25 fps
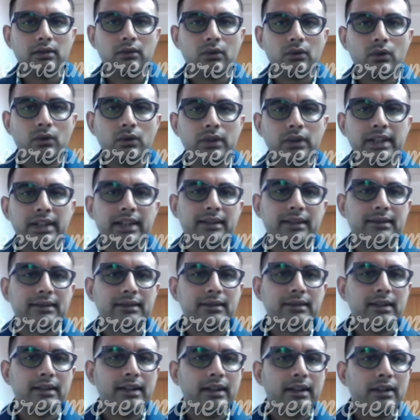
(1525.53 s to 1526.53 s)
Oh,
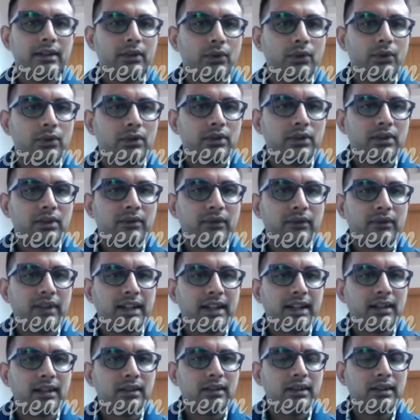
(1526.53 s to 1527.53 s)
yes, the
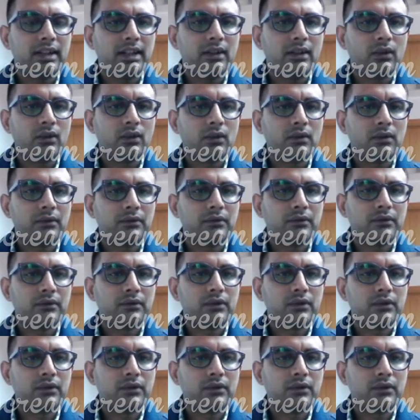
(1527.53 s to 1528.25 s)
faculty of